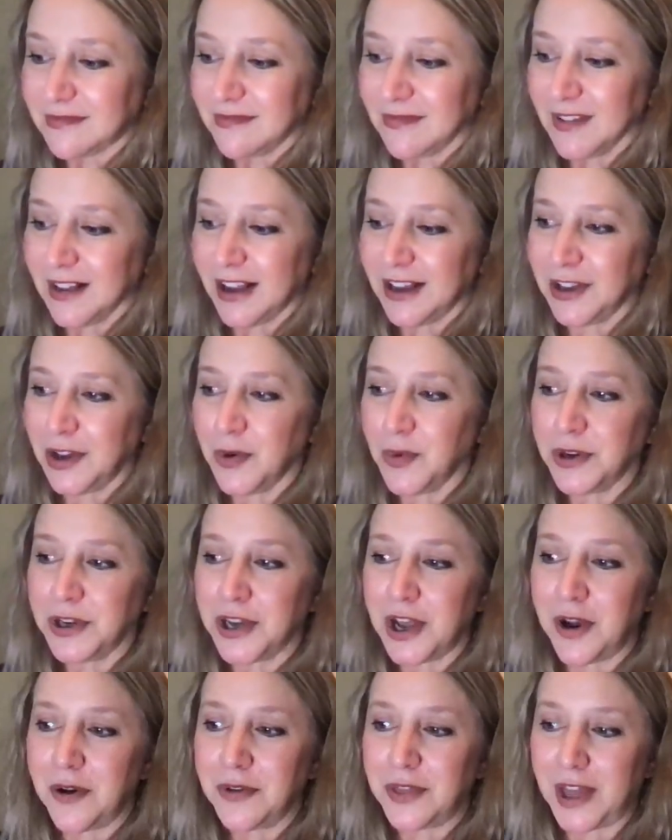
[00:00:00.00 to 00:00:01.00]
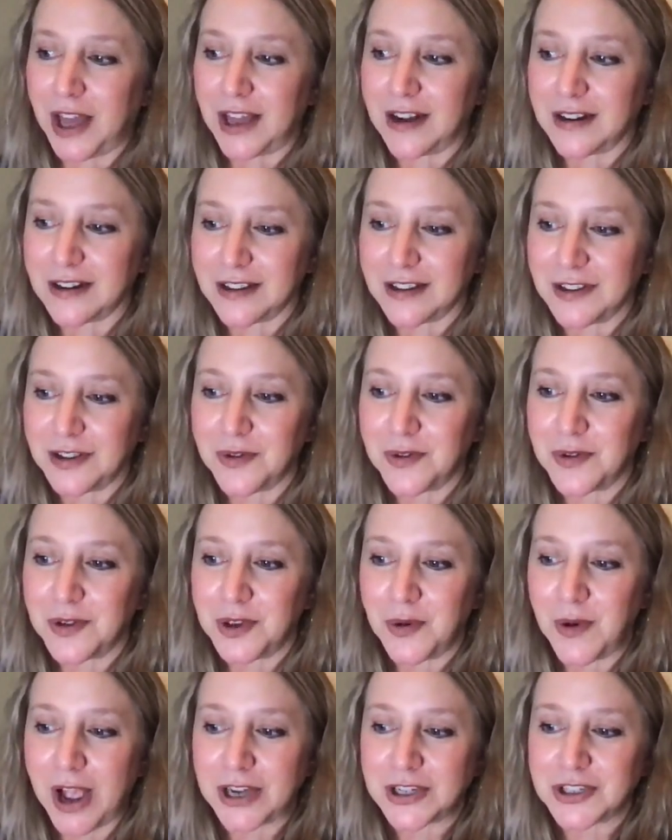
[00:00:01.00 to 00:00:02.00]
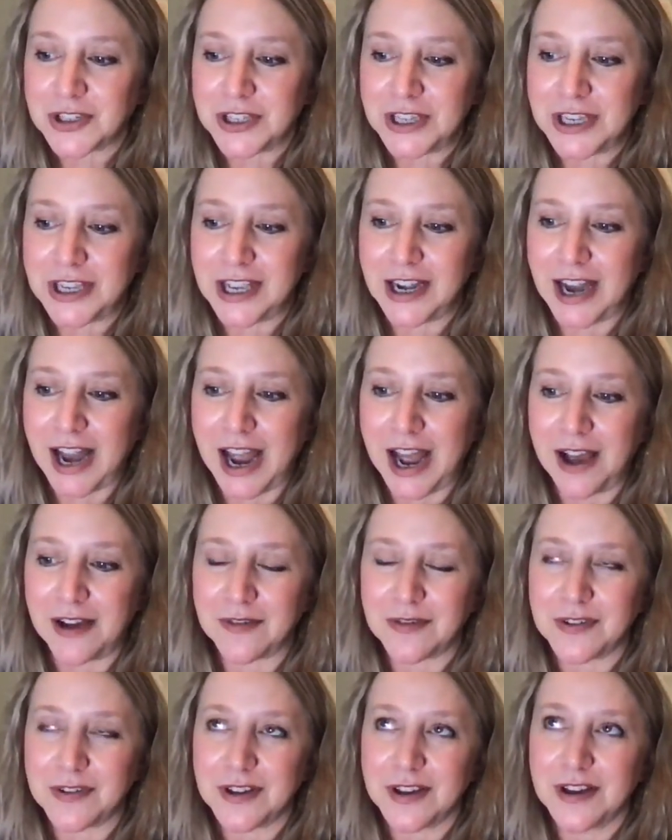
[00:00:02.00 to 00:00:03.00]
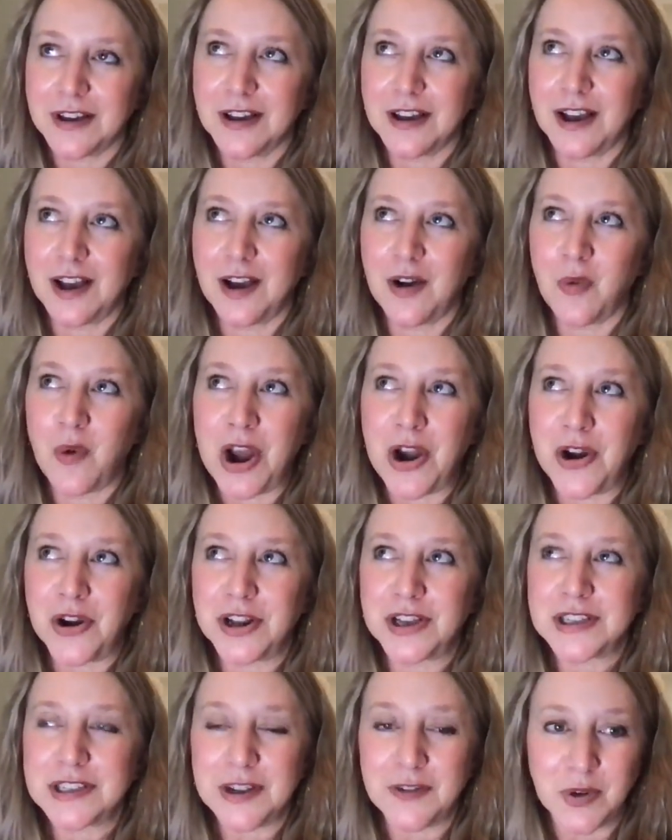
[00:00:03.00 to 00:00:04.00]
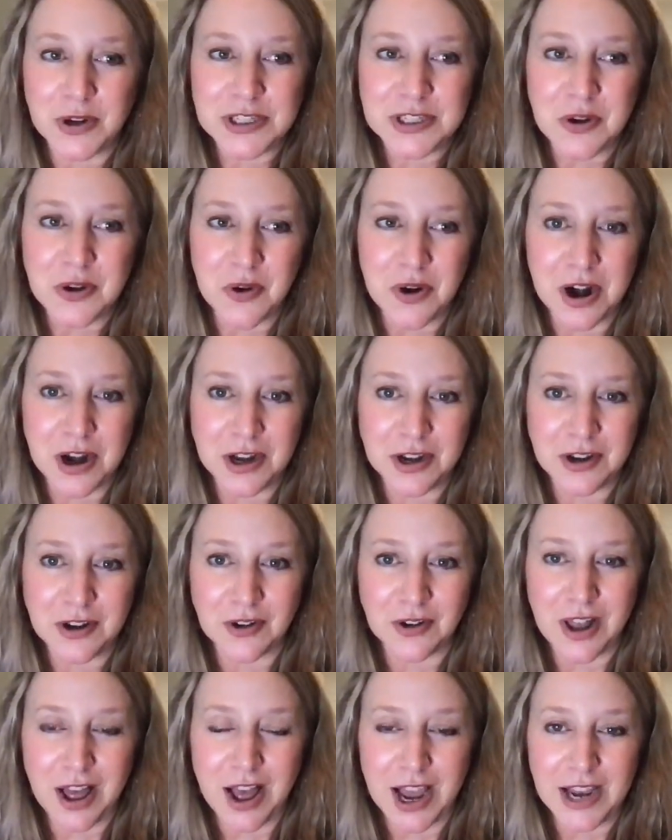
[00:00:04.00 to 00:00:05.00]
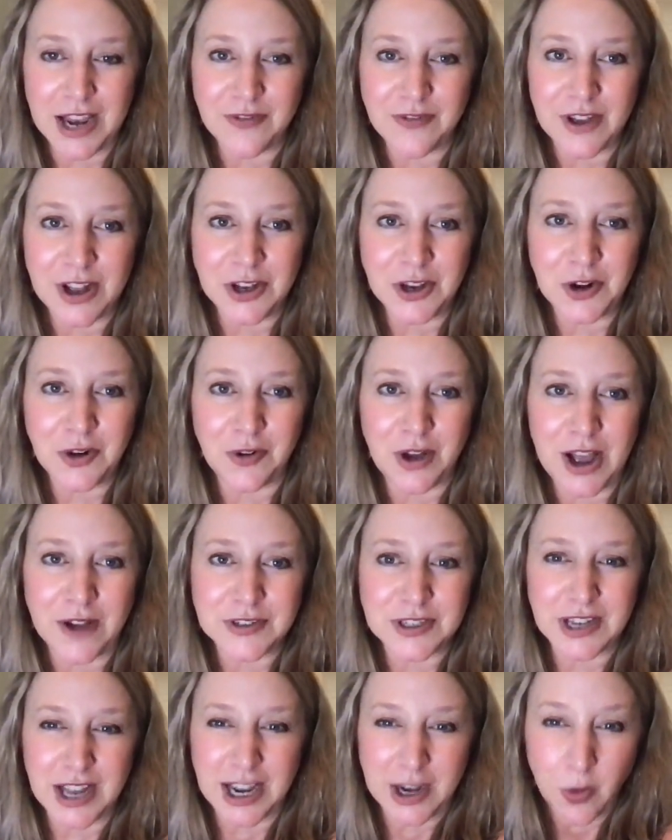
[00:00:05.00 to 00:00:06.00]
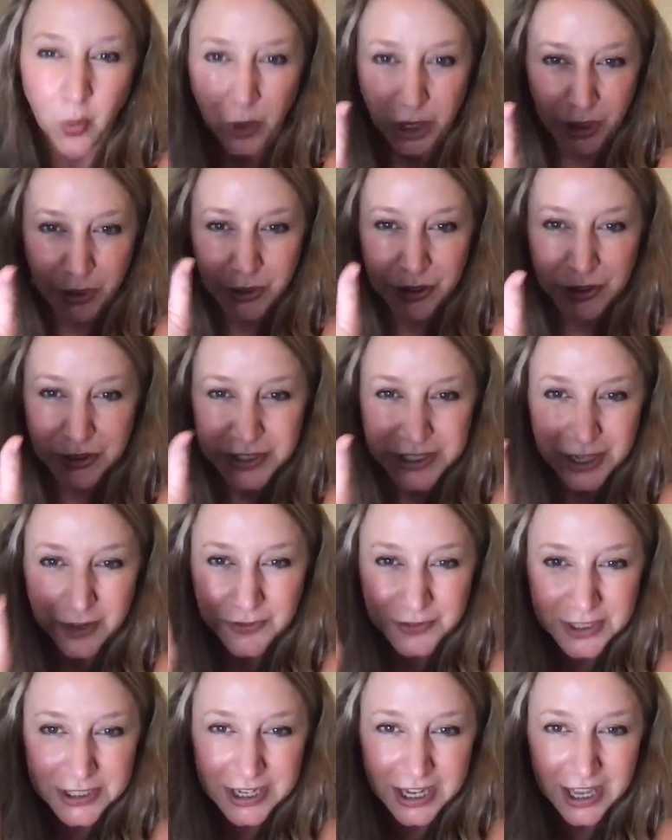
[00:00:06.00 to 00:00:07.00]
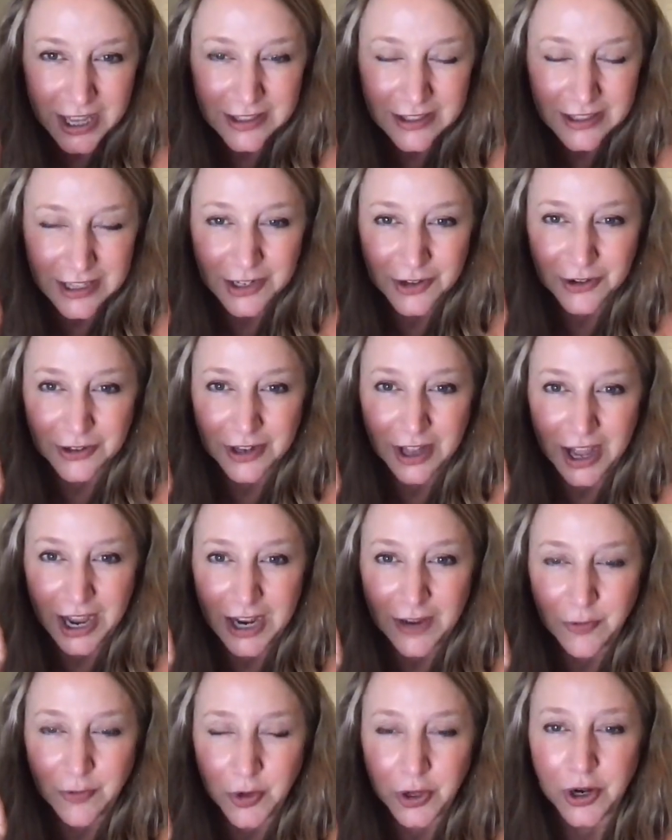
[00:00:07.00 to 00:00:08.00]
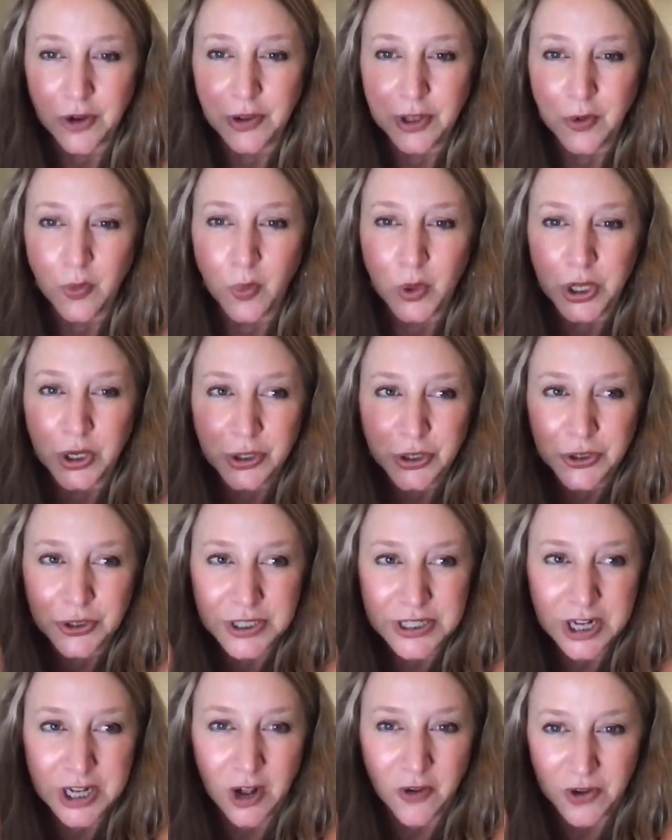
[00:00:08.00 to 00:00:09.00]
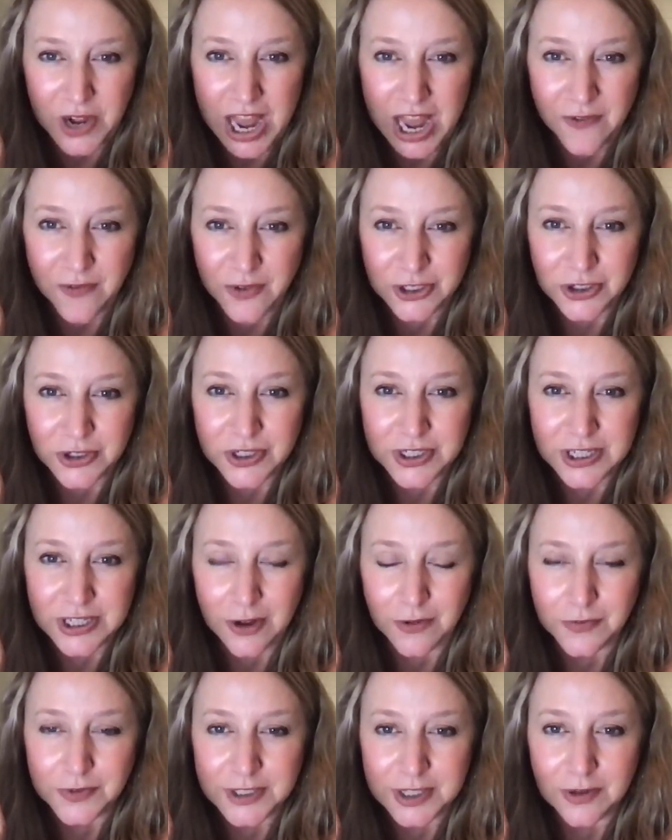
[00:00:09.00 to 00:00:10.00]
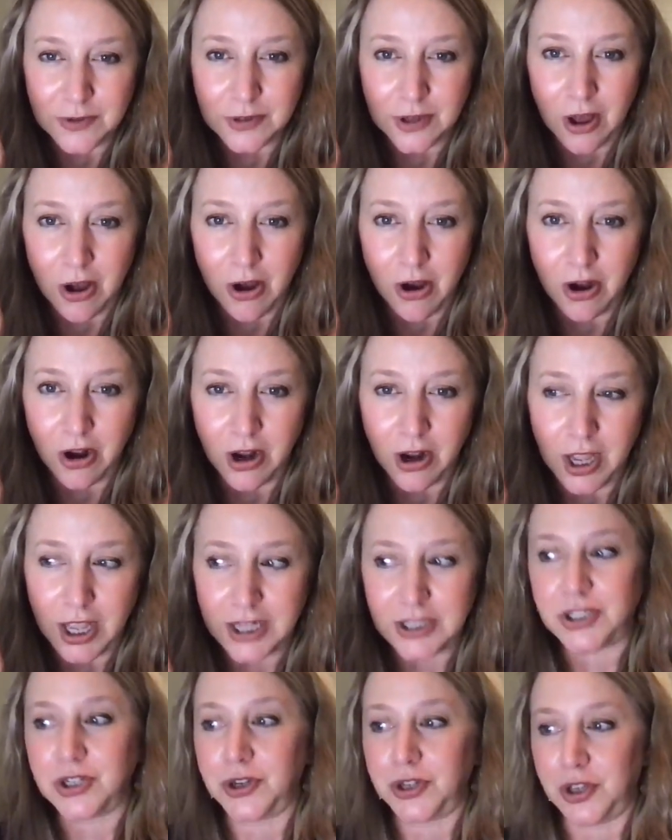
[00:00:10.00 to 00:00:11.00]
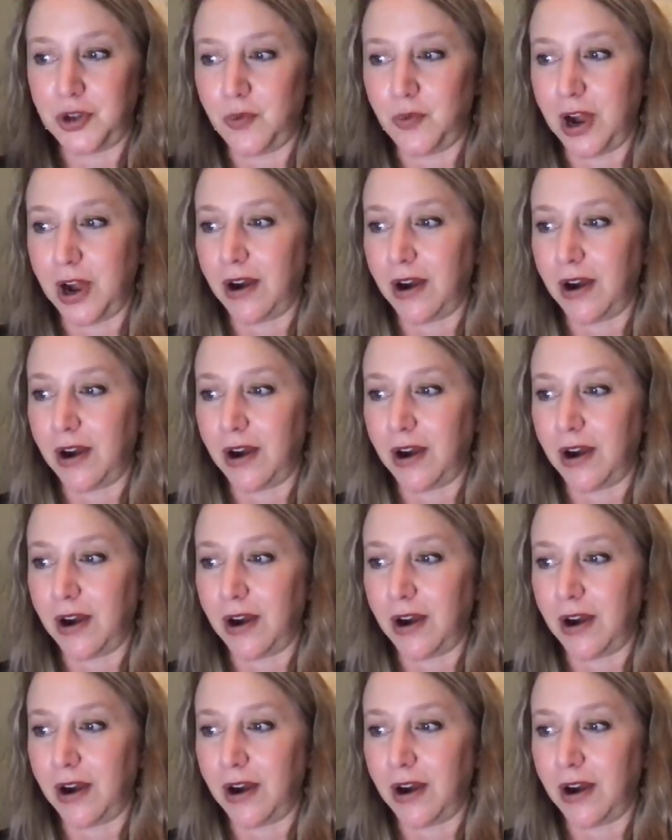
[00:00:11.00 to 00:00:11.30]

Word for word: you will know that you you actually can have awareness of what's going on in your life and you don't have to like will yourself to death in your life you can only will yourself and effort yourself so long until you wear